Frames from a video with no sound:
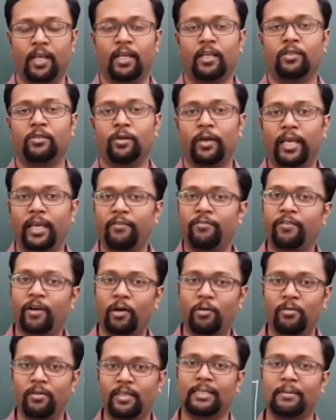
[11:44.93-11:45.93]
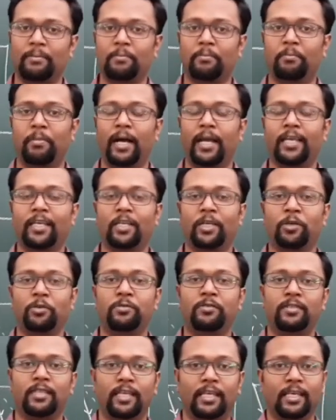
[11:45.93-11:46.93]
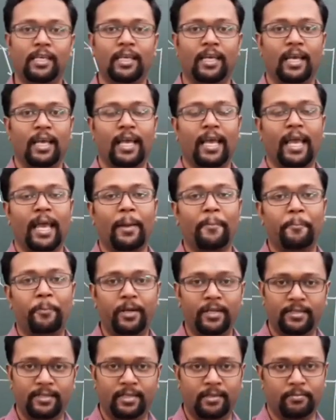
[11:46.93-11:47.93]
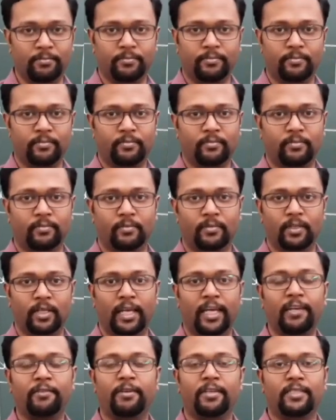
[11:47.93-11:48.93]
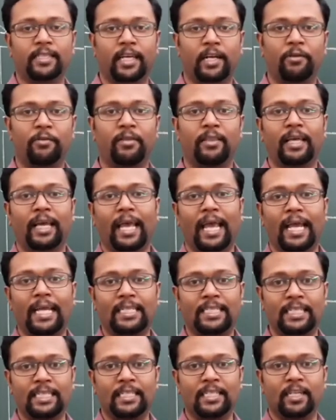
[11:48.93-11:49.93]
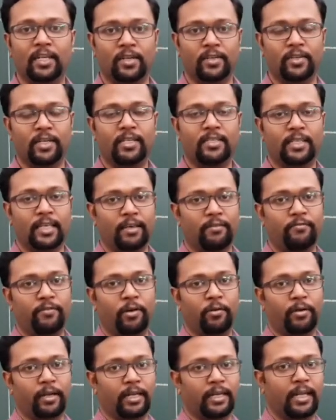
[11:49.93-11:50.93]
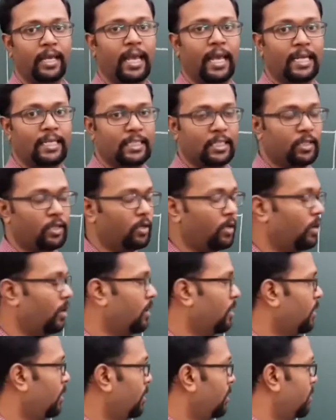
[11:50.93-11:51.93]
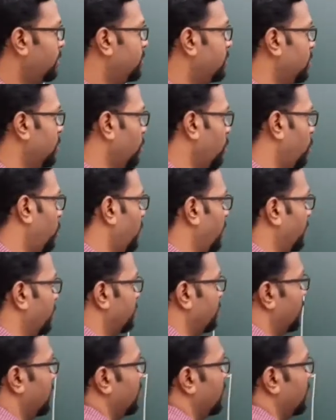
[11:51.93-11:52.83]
So he found that by using a prism. It was around the 1800s, he found it, 1801.